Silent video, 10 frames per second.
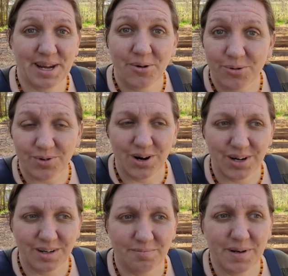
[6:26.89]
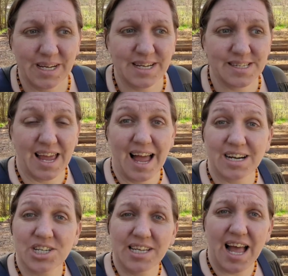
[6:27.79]
own garden because I
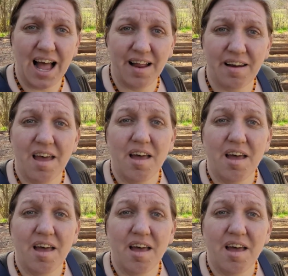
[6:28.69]
actually had